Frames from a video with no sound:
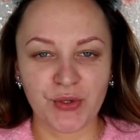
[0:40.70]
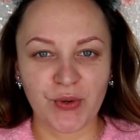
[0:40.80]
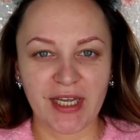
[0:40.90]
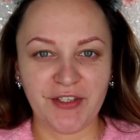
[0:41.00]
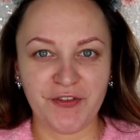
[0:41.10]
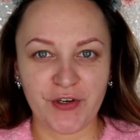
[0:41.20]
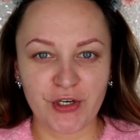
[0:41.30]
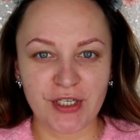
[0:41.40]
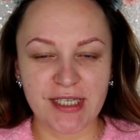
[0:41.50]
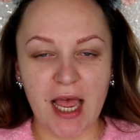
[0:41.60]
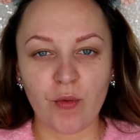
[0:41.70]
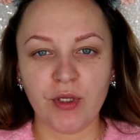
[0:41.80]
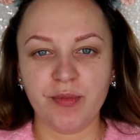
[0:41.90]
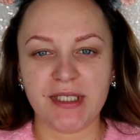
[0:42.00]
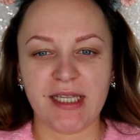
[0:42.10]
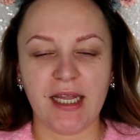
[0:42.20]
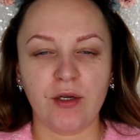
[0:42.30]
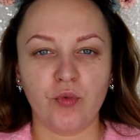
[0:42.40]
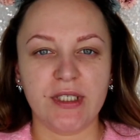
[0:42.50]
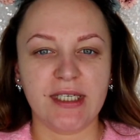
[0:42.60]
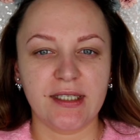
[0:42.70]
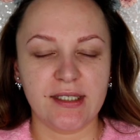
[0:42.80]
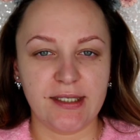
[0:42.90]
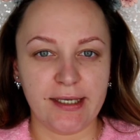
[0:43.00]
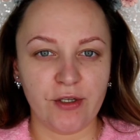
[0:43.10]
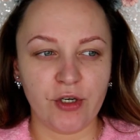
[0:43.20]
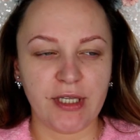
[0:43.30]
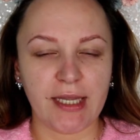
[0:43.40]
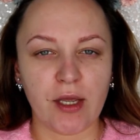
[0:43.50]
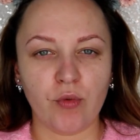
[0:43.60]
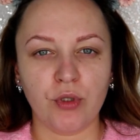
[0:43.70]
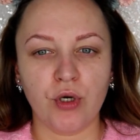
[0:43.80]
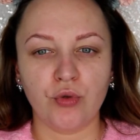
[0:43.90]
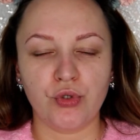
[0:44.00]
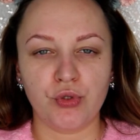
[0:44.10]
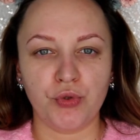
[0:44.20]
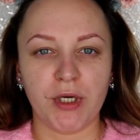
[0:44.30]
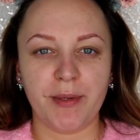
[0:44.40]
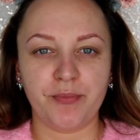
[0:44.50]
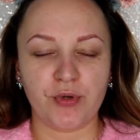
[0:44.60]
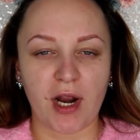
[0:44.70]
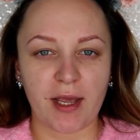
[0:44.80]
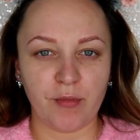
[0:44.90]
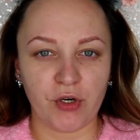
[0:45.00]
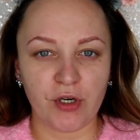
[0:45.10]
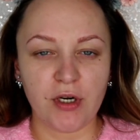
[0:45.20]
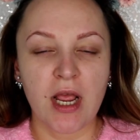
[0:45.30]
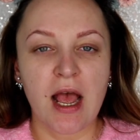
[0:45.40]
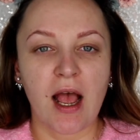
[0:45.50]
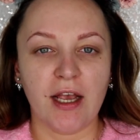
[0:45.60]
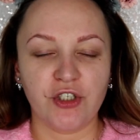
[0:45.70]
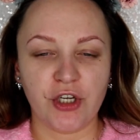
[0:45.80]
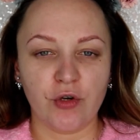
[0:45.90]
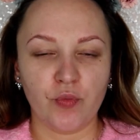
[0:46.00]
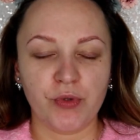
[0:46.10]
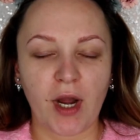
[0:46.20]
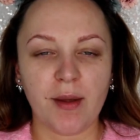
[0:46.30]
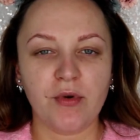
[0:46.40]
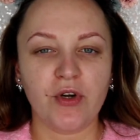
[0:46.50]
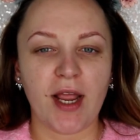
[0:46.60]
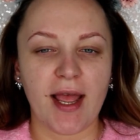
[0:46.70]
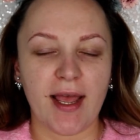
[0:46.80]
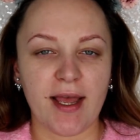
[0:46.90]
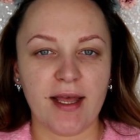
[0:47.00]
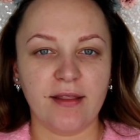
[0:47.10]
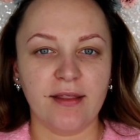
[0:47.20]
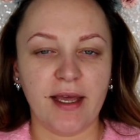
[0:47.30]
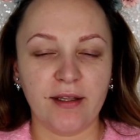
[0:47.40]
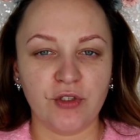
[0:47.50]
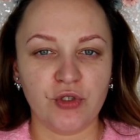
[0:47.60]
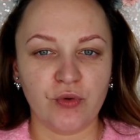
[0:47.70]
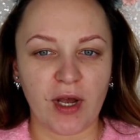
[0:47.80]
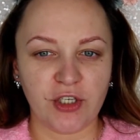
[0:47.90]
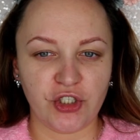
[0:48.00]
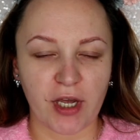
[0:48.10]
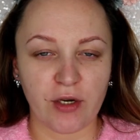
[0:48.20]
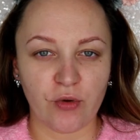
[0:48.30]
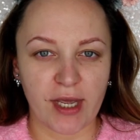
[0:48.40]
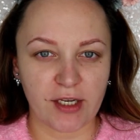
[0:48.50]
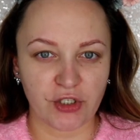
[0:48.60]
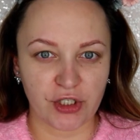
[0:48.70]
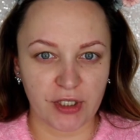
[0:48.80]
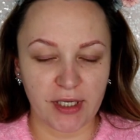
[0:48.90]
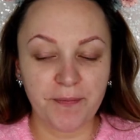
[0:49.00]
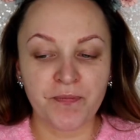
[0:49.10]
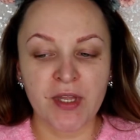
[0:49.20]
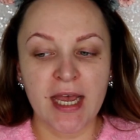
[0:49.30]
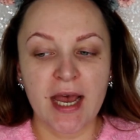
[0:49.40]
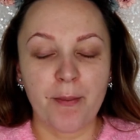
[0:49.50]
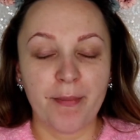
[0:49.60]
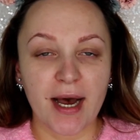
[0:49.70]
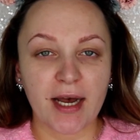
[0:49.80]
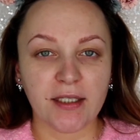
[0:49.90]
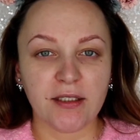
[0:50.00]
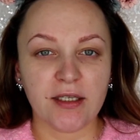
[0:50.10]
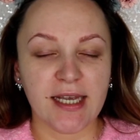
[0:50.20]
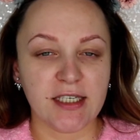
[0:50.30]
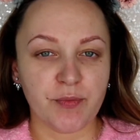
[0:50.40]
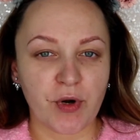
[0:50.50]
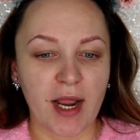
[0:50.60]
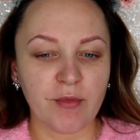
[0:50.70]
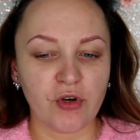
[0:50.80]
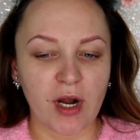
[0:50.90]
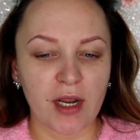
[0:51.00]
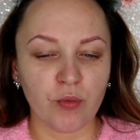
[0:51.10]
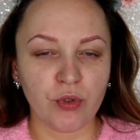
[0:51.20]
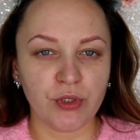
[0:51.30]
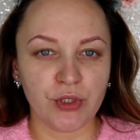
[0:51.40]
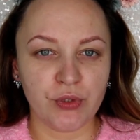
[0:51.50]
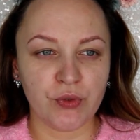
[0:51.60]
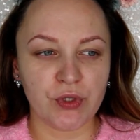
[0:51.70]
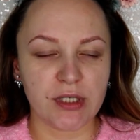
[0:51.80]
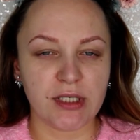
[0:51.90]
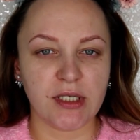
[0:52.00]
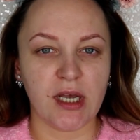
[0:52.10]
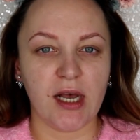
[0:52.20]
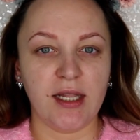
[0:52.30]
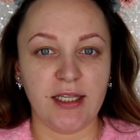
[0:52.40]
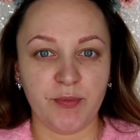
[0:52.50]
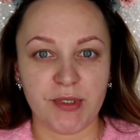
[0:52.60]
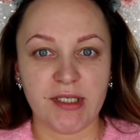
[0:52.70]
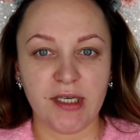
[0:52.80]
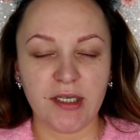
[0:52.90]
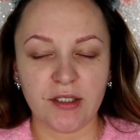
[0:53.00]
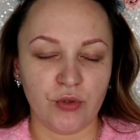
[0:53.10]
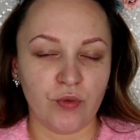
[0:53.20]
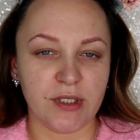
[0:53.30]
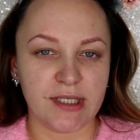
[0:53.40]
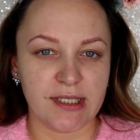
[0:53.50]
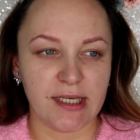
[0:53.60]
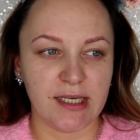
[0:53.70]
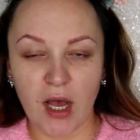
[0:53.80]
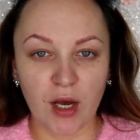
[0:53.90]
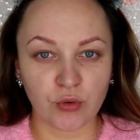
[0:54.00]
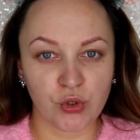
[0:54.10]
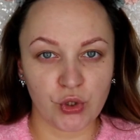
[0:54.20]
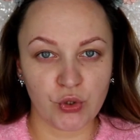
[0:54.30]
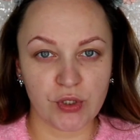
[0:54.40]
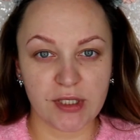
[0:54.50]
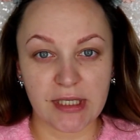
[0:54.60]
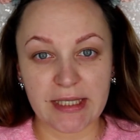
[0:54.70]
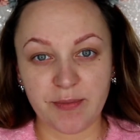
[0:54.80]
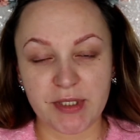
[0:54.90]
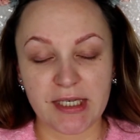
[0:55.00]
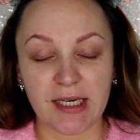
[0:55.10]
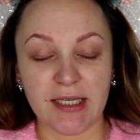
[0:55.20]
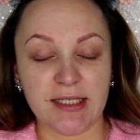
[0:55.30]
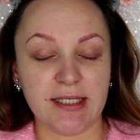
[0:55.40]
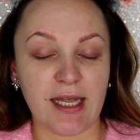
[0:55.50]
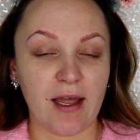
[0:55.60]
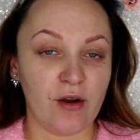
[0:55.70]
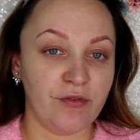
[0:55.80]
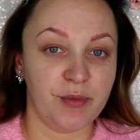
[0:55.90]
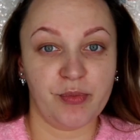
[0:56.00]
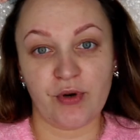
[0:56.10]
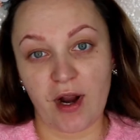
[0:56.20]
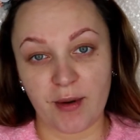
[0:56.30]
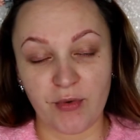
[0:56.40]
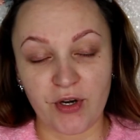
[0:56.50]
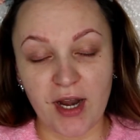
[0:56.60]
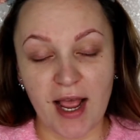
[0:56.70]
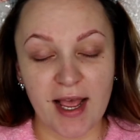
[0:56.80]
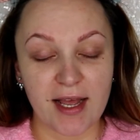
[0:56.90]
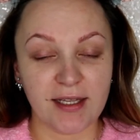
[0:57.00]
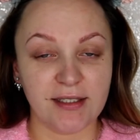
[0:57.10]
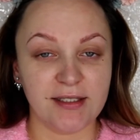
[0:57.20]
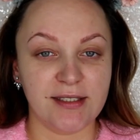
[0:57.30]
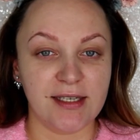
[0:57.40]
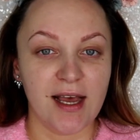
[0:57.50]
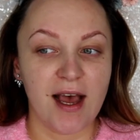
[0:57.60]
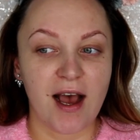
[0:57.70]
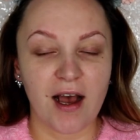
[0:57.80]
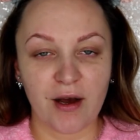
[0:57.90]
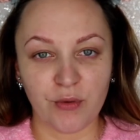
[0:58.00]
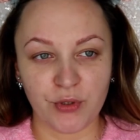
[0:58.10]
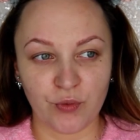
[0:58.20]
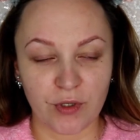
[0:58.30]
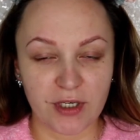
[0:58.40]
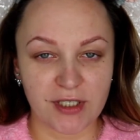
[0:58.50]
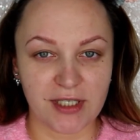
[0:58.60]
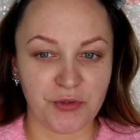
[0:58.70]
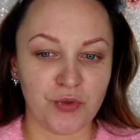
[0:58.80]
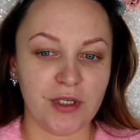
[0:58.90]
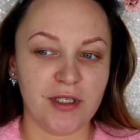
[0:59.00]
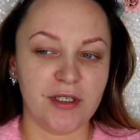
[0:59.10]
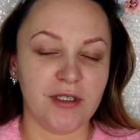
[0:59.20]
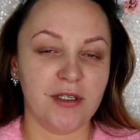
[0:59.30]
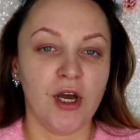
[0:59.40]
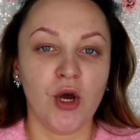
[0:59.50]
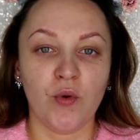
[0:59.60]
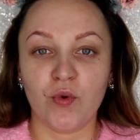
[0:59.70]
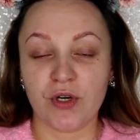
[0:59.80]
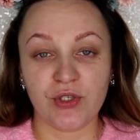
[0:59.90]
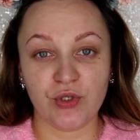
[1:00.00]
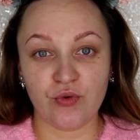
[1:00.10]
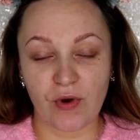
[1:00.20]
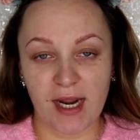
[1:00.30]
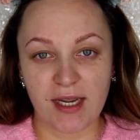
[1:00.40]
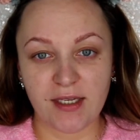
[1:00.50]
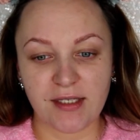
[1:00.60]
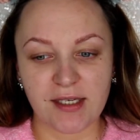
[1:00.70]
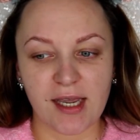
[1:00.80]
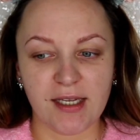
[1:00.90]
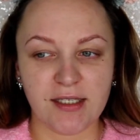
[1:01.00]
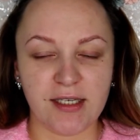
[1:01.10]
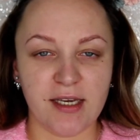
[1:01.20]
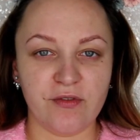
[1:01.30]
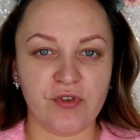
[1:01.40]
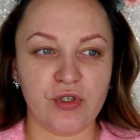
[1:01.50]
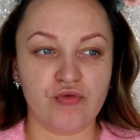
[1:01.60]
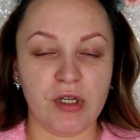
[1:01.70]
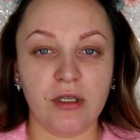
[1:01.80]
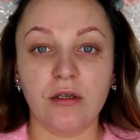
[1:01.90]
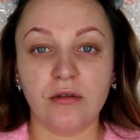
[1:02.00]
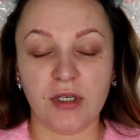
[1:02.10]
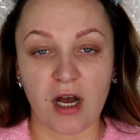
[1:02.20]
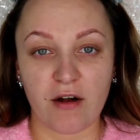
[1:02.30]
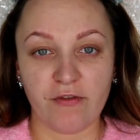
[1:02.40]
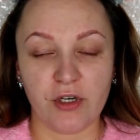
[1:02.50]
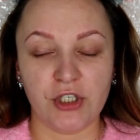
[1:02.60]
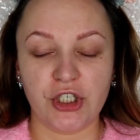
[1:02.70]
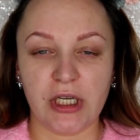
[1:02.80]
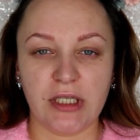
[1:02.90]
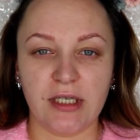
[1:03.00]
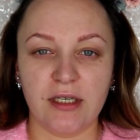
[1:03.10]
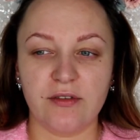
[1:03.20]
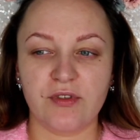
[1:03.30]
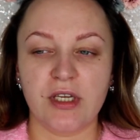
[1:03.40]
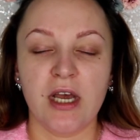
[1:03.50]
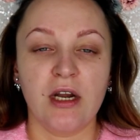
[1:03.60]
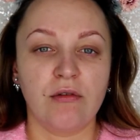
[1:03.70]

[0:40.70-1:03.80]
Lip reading: So at first I will be starting with concealer, then I will go to a primer, eyeshadow primer, and then to eyeshadow actually. But as a primer I will use lipstick. You will see how to use lipstick instead of the primer and how it works. It really works great. It gives really good coverage. It gives